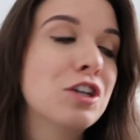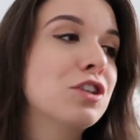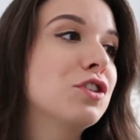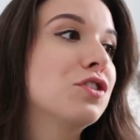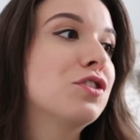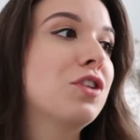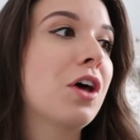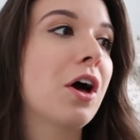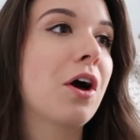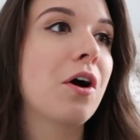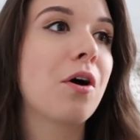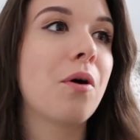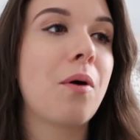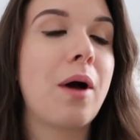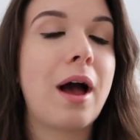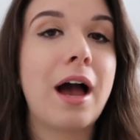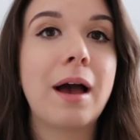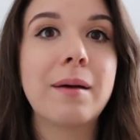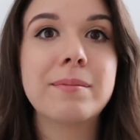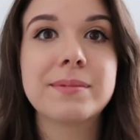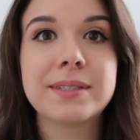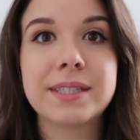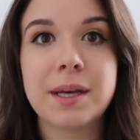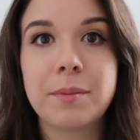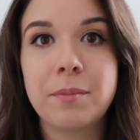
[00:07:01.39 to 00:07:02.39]
So
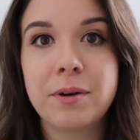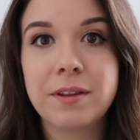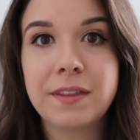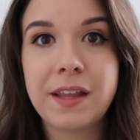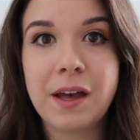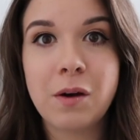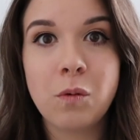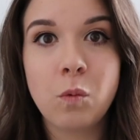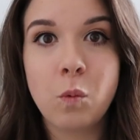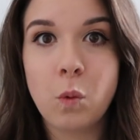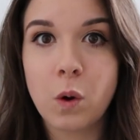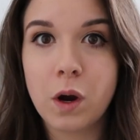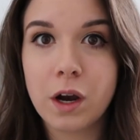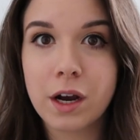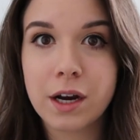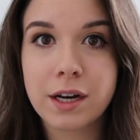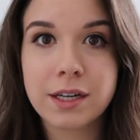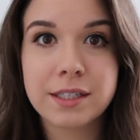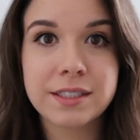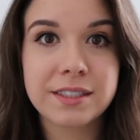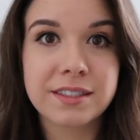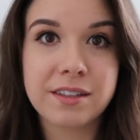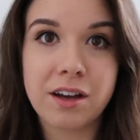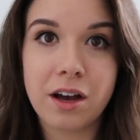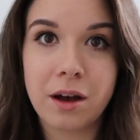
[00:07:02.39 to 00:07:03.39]
I'm someone that
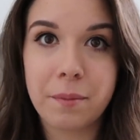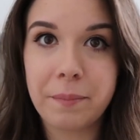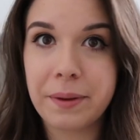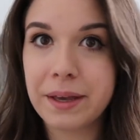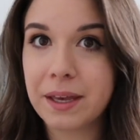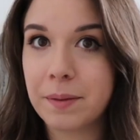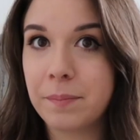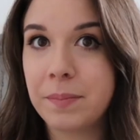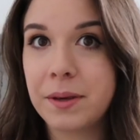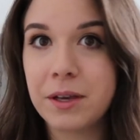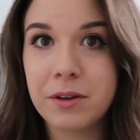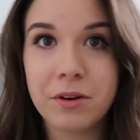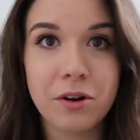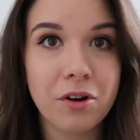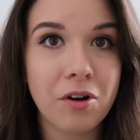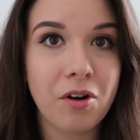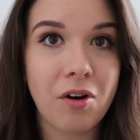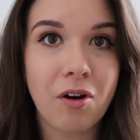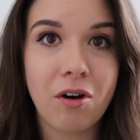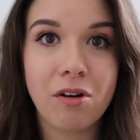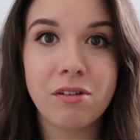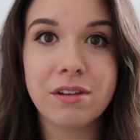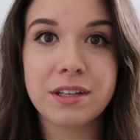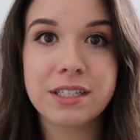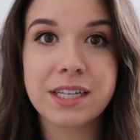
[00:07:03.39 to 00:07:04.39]
works on my computer
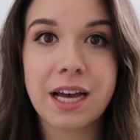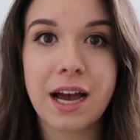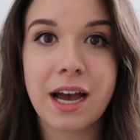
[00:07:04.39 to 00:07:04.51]
all the